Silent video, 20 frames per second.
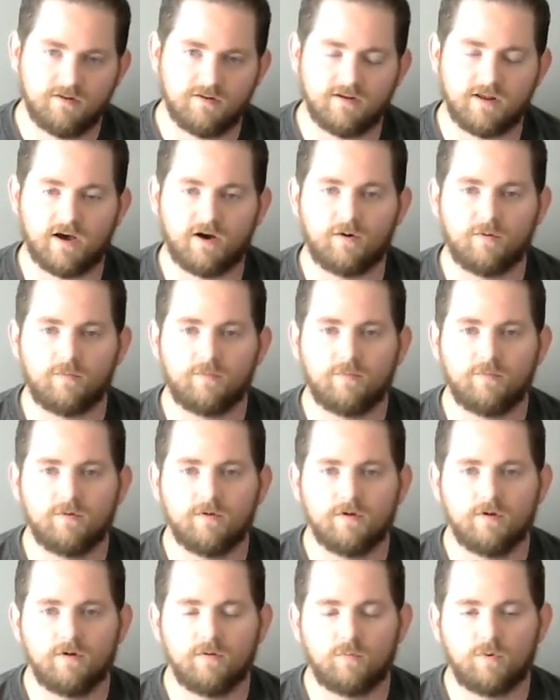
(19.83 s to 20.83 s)
Now,
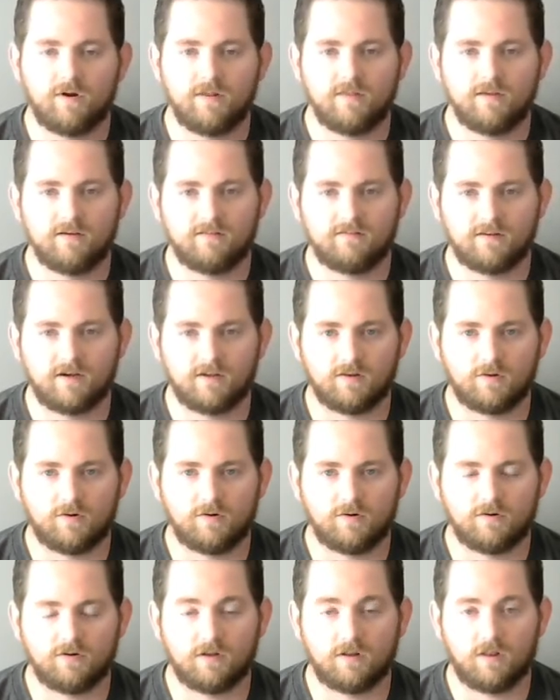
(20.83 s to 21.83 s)
one of the things I
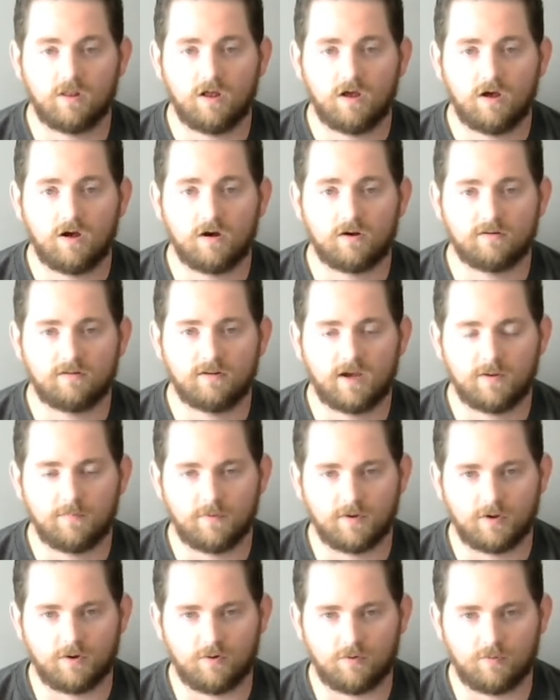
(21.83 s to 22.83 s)
learned a long time
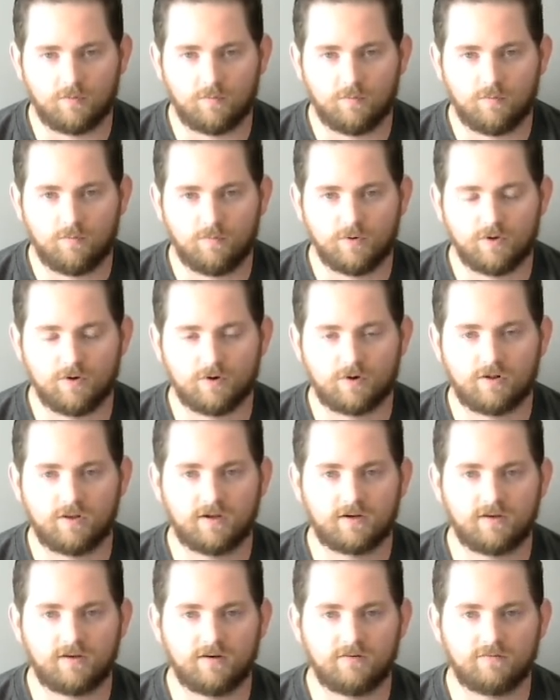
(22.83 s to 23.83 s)
ago when you're
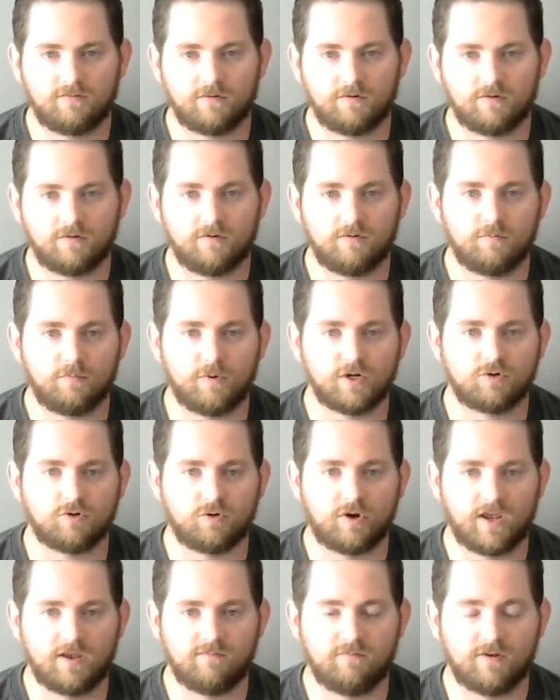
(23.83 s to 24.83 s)
collecting for retro
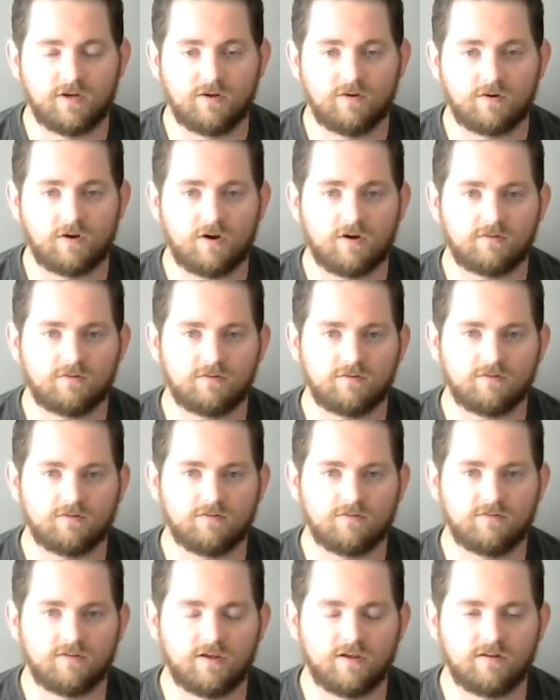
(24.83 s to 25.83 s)
game video consoles
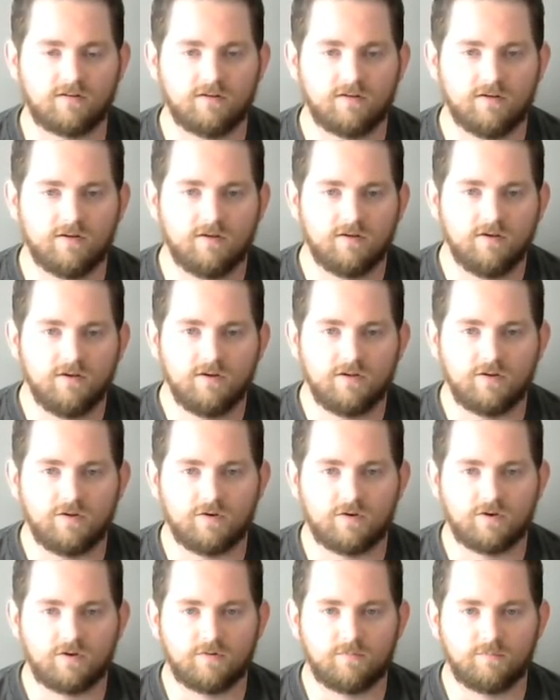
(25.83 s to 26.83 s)
is that
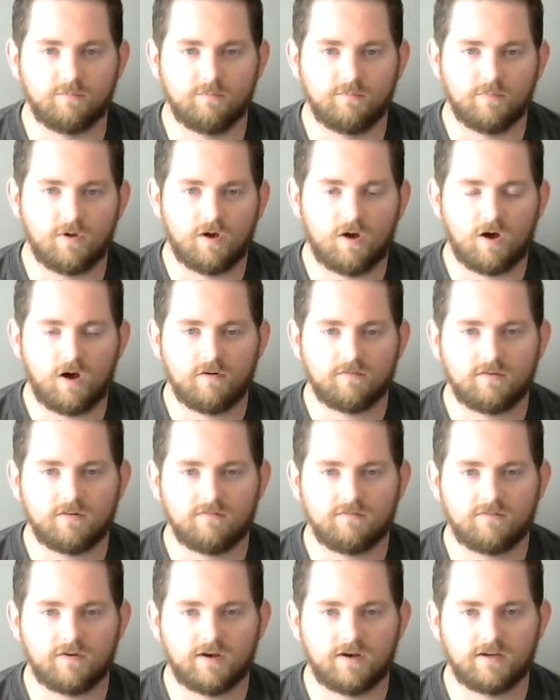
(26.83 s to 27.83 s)
you can
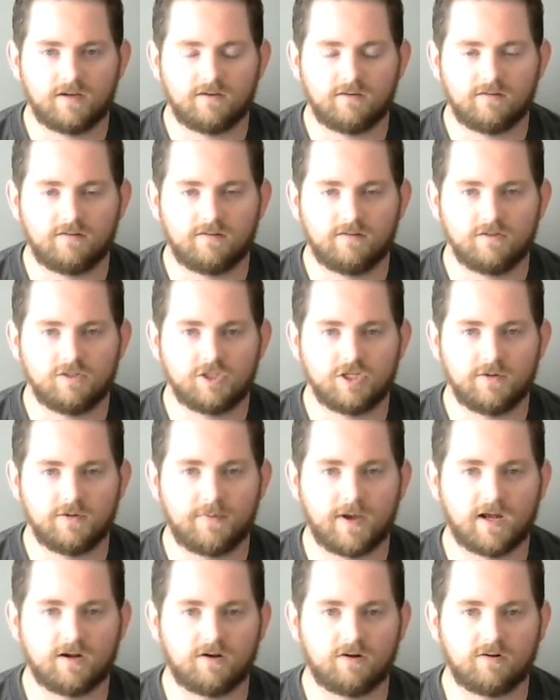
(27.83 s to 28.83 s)
often find cheap
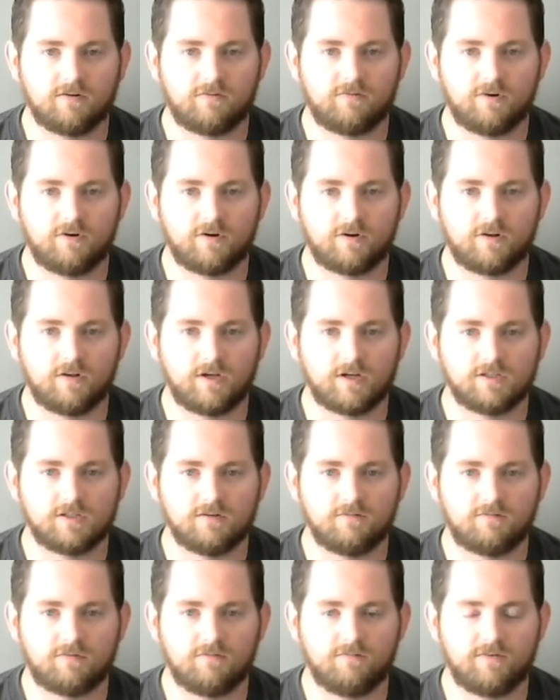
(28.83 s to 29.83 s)
add-ons for your
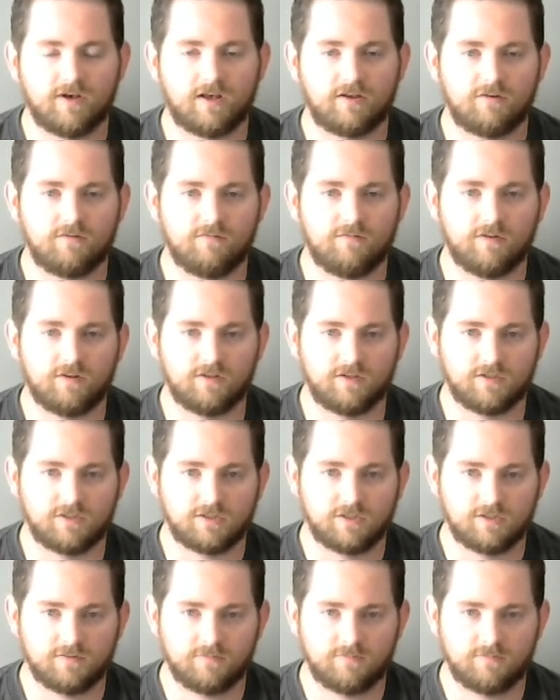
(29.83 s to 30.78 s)
collection from Value Village,